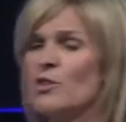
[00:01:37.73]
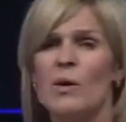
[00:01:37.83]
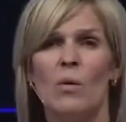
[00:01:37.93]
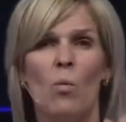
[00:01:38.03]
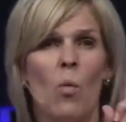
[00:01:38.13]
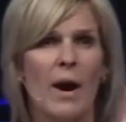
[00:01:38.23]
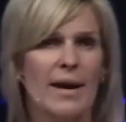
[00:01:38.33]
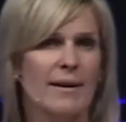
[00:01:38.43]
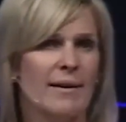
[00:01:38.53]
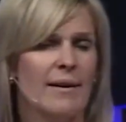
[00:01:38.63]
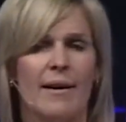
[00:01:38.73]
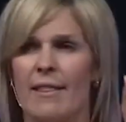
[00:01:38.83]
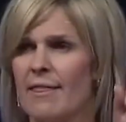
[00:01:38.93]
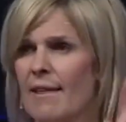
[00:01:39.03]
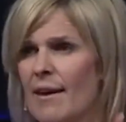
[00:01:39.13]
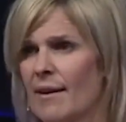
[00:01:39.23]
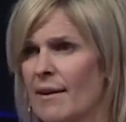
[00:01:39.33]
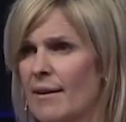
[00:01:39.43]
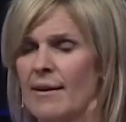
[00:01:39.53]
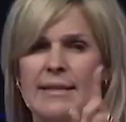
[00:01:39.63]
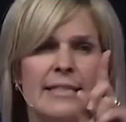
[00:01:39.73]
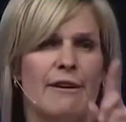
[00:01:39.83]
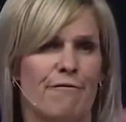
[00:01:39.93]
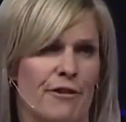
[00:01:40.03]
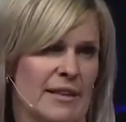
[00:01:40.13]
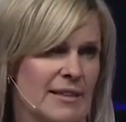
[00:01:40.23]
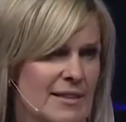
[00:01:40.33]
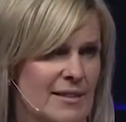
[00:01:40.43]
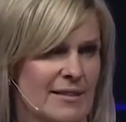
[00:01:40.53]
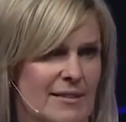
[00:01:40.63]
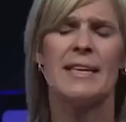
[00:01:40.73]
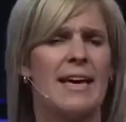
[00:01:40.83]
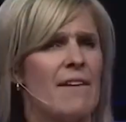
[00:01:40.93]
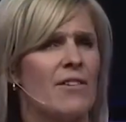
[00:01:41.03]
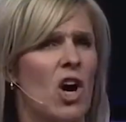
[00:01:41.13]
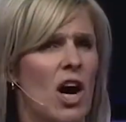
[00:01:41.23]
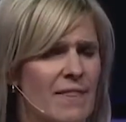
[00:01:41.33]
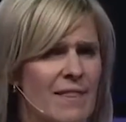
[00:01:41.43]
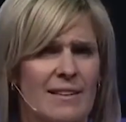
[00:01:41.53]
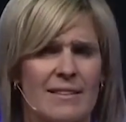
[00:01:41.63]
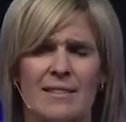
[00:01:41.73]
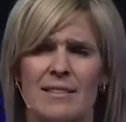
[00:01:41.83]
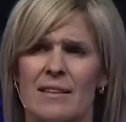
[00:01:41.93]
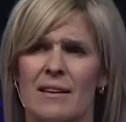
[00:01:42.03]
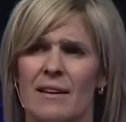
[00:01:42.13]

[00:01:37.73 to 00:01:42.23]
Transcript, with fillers: to doing one thing different. If you say, I've got this,